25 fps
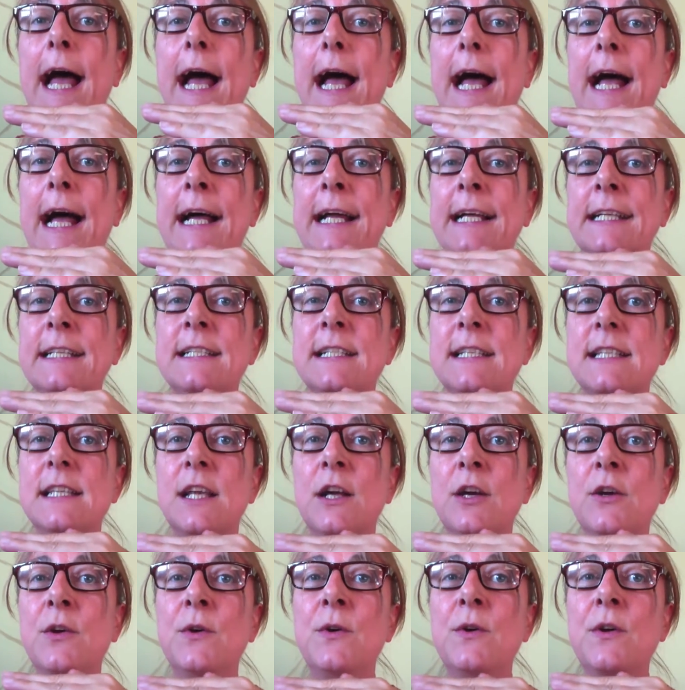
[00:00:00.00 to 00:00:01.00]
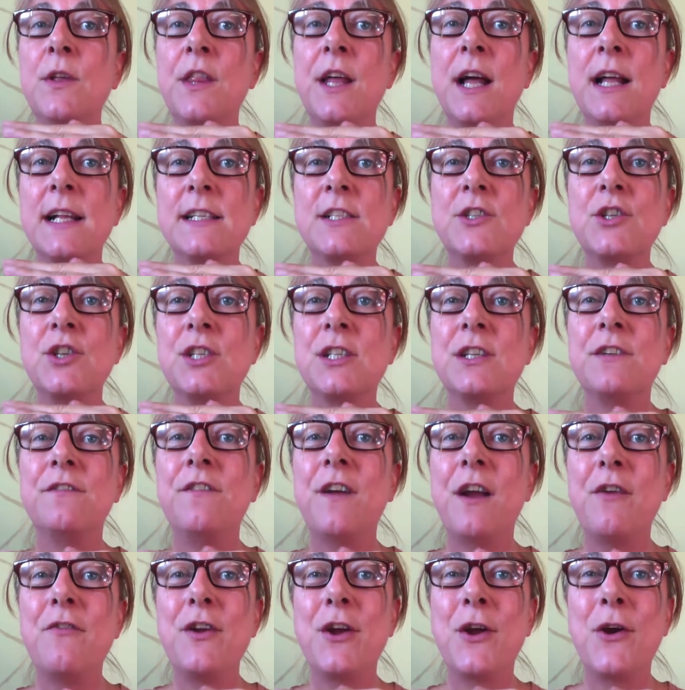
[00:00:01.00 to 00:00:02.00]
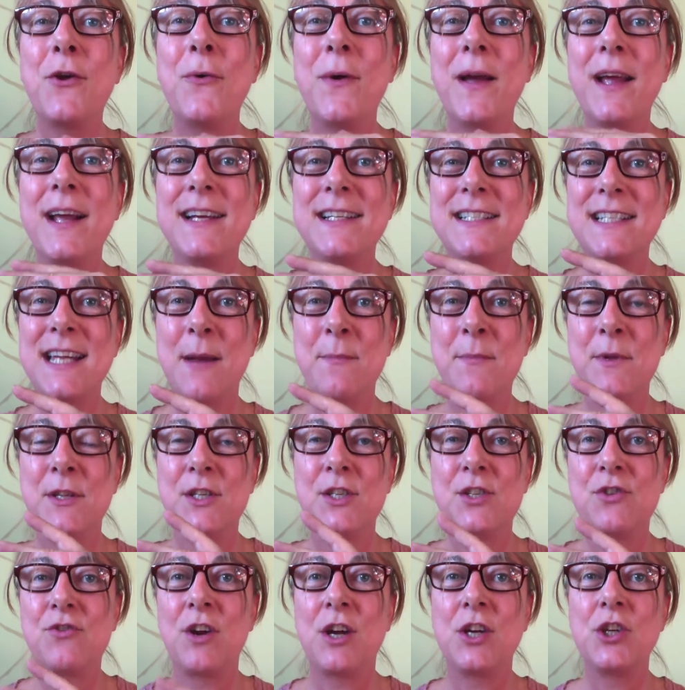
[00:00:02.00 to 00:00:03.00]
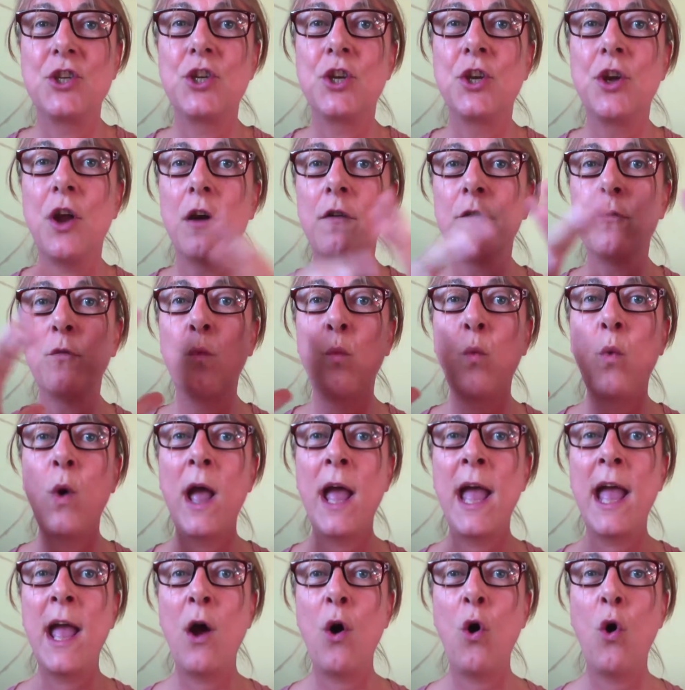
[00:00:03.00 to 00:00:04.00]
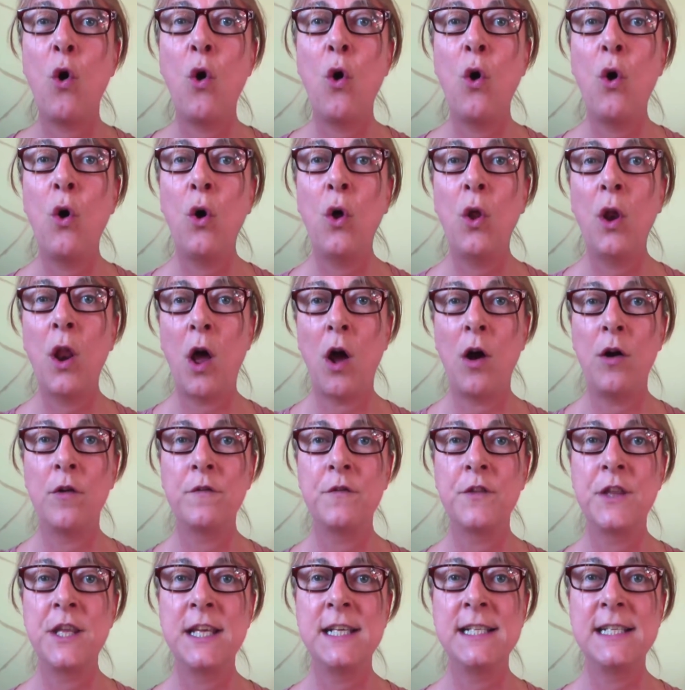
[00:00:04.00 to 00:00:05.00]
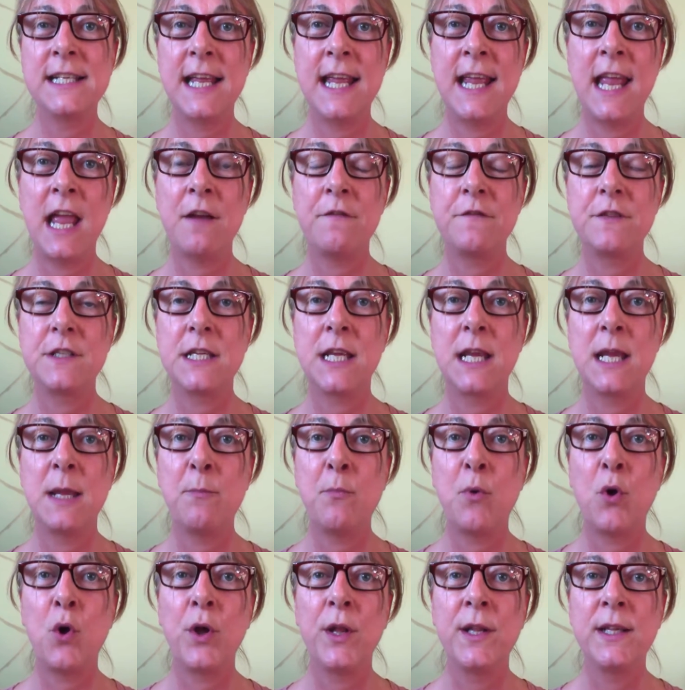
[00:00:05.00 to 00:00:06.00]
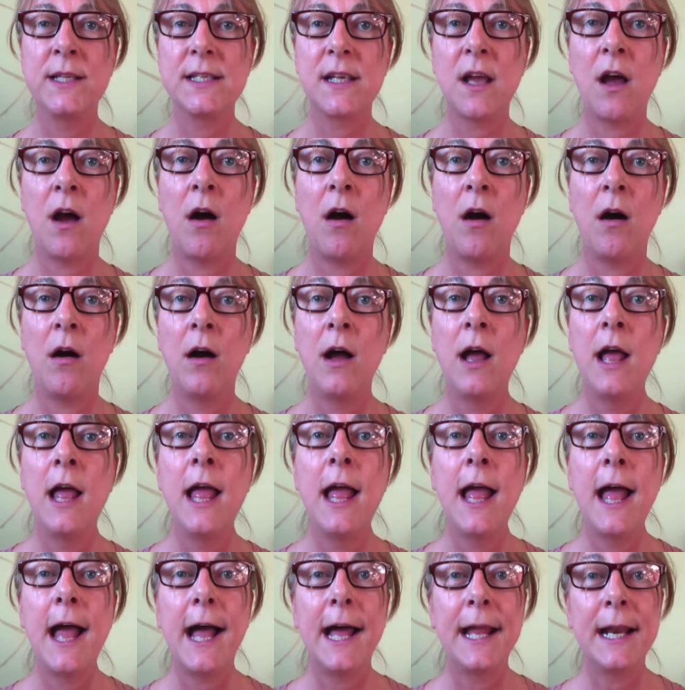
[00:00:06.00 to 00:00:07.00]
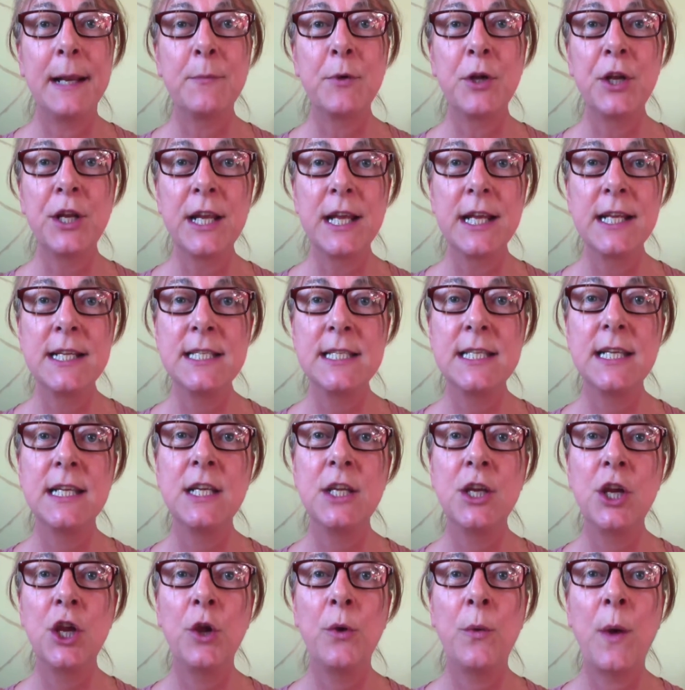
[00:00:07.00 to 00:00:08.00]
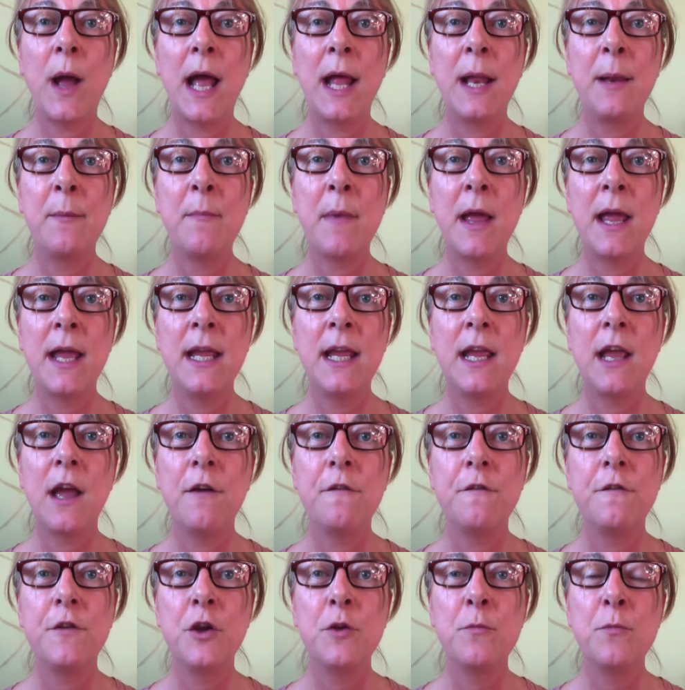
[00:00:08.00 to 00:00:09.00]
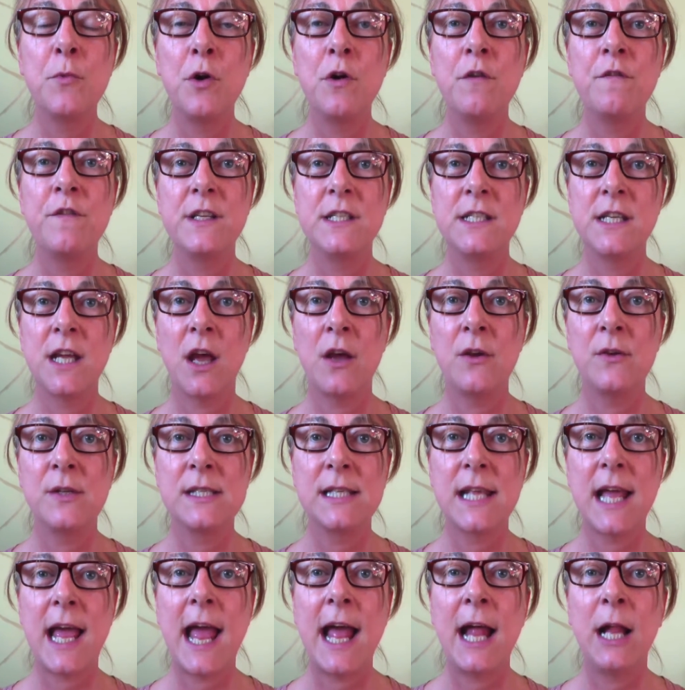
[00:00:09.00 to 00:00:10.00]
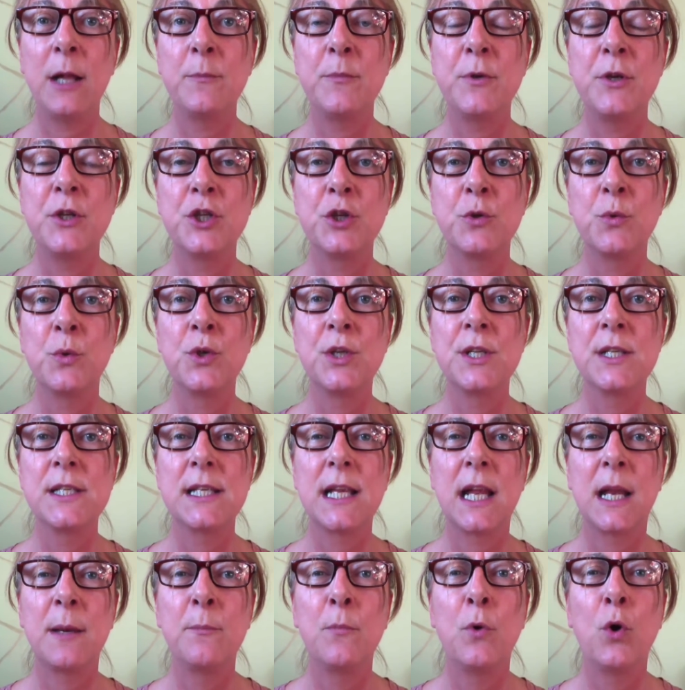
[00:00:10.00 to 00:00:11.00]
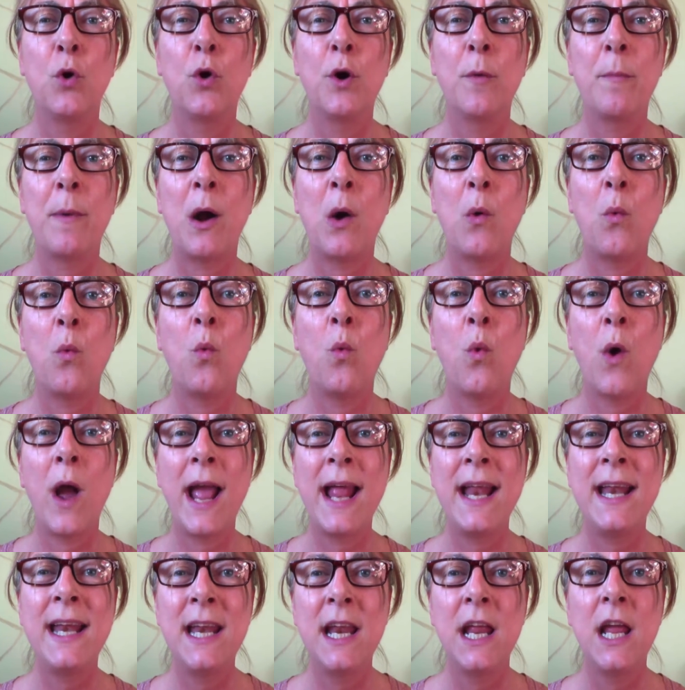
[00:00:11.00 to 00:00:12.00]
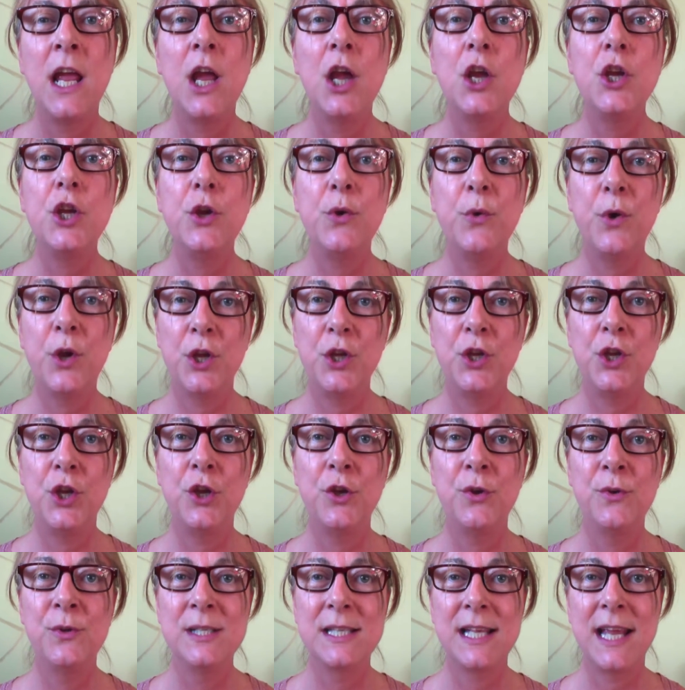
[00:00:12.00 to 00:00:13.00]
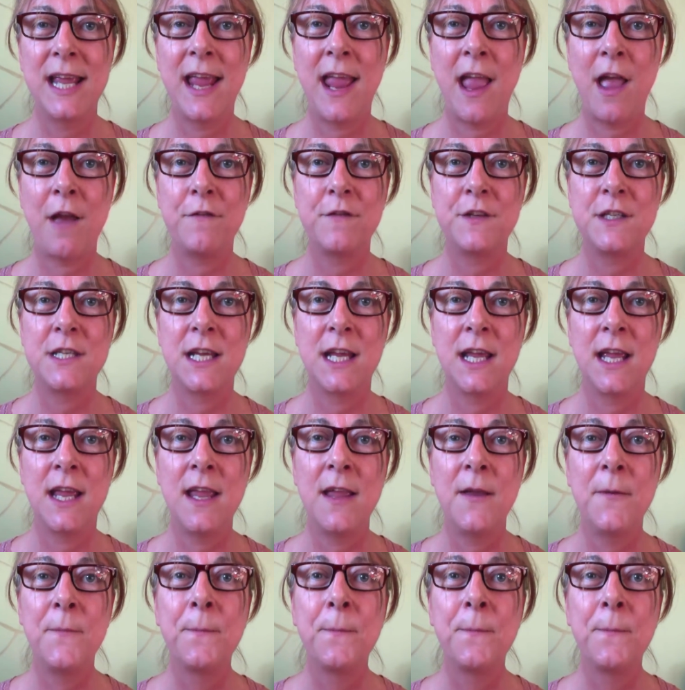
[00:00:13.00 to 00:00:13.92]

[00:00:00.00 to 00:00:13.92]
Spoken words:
And so that's just a very quick demonstration of where all of these EFT points are. And I'm going to continue and make a few more videos that help you to understand more about when you can use EFT,